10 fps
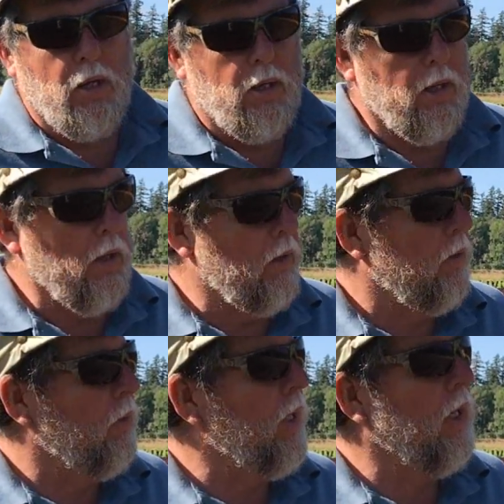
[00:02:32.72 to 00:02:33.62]
you know,
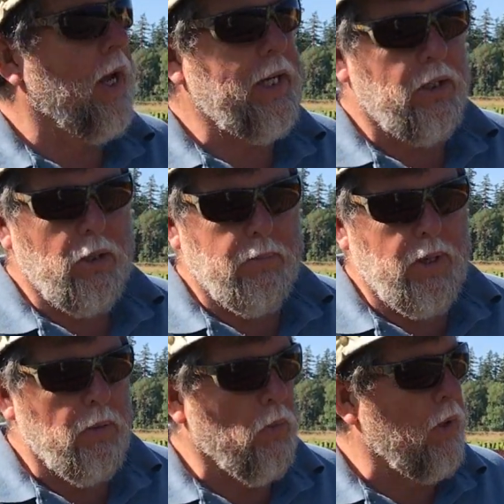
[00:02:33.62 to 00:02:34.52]
we'd like it to
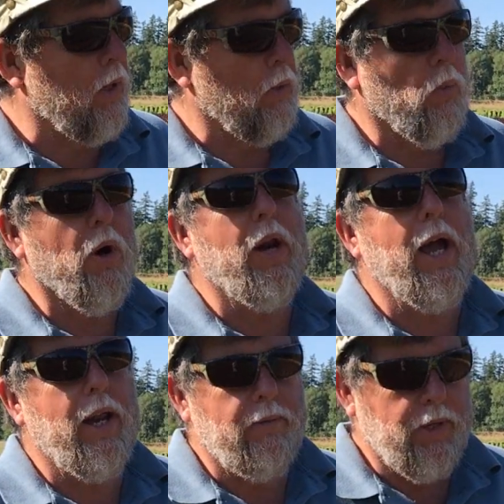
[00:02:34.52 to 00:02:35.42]
be uh, one
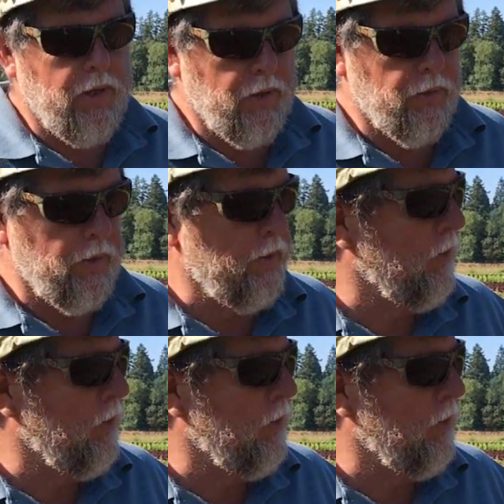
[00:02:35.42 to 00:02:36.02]
out of a 100.